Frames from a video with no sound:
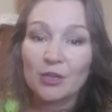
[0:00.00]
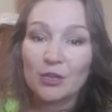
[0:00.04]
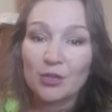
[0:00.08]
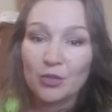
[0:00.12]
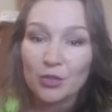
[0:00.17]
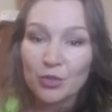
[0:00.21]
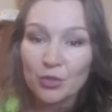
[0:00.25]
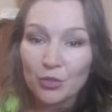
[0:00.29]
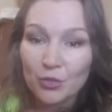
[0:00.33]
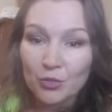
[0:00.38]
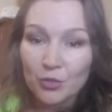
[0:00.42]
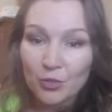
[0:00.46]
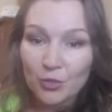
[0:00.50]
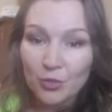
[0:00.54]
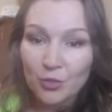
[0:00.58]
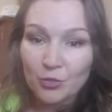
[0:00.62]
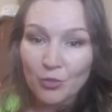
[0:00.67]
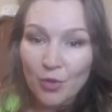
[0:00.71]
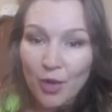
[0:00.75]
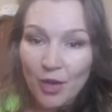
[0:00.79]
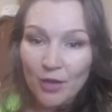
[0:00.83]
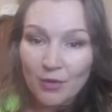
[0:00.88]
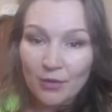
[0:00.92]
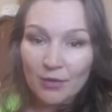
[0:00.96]
to
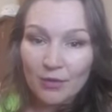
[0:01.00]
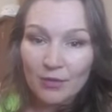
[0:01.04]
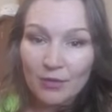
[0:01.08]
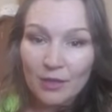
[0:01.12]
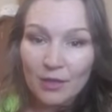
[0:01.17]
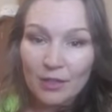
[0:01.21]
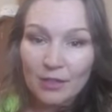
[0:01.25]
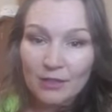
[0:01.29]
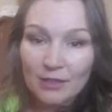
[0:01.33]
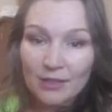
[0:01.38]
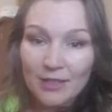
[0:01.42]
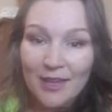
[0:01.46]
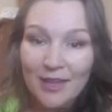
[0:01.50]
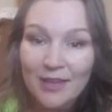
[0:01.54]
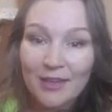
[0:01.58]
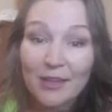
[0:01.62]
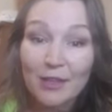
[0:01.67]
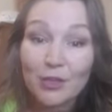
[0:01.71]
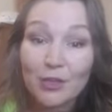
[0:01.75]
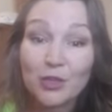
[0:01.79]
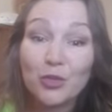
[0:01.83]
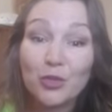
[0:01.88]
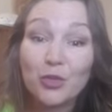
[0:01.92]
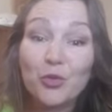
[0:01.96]
rather than take
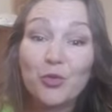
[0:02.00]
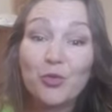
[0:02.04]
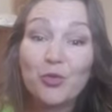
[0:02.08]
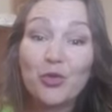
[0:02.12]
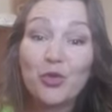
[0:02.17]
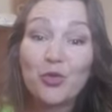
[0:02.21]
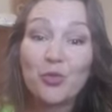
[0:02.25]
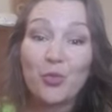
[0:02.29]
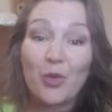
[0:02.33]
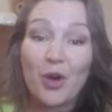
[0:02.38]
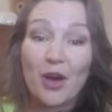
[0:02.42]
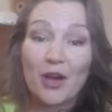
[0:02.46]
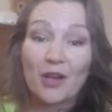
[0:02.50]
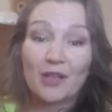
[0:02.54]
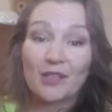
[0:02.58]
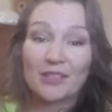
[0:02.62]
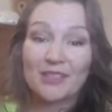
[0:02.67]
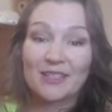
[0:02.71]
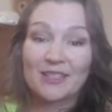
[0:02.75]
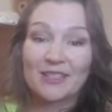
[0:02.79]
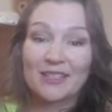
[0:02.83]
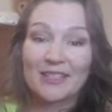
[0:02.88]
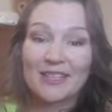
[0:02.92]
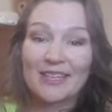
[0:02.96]
a tour
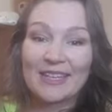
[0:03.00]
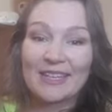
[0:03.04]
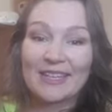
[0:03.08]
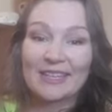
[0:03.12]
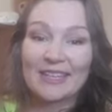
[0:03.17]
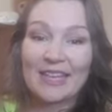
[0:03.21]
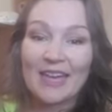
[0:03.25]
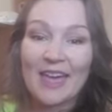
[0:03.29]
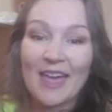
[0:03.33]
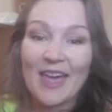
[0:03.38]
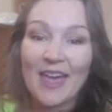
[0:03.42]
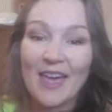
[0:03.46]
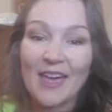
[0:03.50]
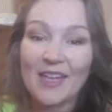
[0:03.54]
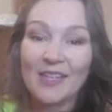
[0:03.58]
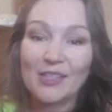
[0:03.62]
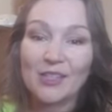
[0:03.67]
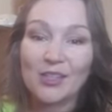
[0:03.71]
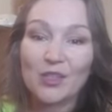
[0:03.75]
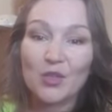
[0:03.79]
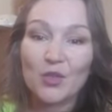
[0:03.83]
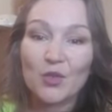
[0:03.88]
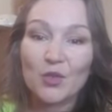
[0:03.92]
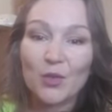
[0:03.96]
bus. It
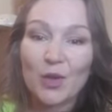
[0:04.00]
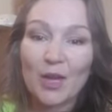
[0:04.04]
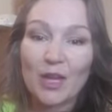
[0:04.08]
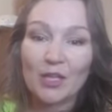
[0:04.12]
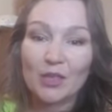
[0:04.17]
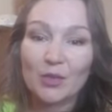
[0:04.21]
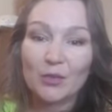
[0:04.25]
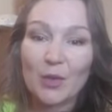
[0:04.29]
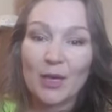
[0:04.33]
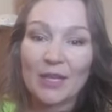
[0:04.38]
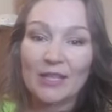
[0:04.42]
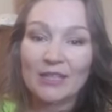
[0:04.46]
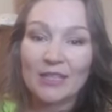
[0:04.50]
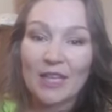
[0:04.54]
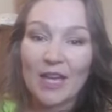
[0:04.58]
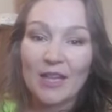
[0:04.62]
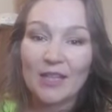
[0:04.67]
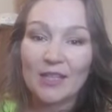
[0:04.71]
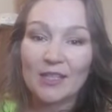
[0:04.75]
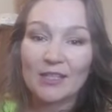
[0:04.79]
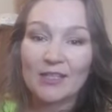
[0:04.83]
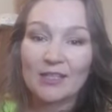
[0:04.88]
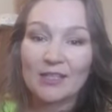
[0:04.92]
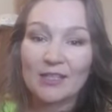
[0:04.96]
adds great
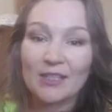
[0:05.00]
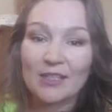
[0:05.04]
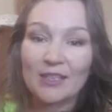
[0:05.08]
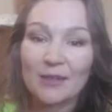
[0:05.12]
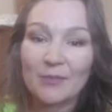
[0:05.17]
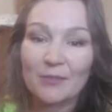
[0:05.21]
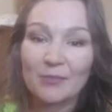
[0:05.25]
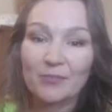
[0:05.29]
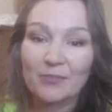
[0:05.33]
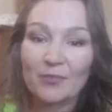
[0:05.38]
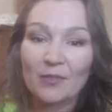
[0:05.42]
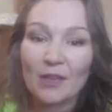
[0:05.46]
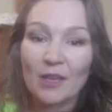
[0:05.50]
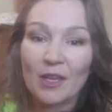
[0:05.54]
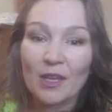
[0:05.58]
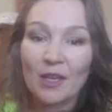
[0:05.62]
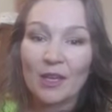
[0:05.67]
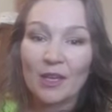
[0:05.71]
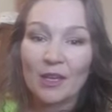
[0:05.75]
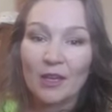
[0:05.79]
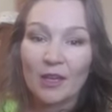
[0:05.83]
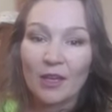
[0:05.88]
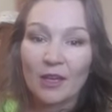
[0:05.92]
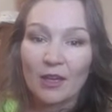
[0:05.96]
vitality.
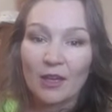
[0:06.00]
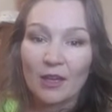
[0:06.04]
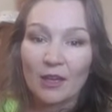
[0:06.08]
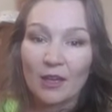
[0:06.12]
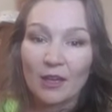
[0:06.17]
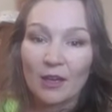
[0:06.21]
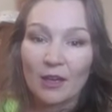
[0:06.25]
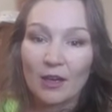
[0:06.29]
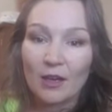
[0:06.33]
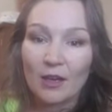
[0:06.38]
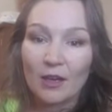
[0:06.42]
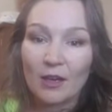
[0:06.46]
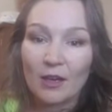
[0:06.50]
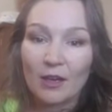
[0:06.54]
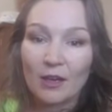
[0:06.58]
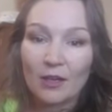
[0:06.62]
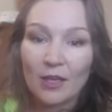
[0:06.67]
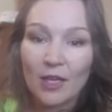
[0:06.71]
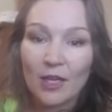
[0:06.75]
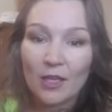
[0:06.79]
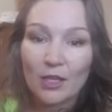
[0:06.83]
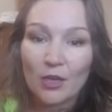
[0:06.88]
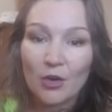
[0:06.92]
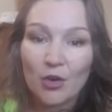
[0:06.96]

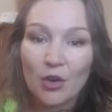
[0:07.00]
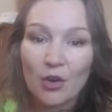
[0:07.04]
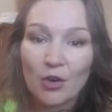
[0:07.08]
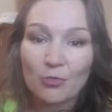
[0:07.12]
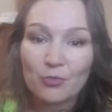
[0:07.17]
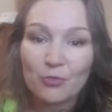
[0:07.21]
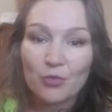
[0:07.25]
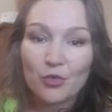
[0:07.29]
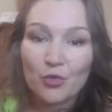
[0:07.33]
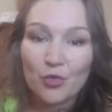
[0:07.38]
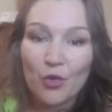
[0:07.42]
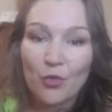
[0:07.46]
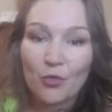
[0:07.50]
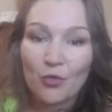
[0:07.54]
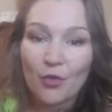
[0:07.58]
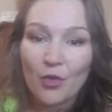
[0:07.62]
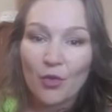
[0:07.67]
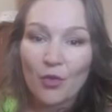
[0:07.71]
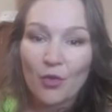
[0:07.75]
Got home, drove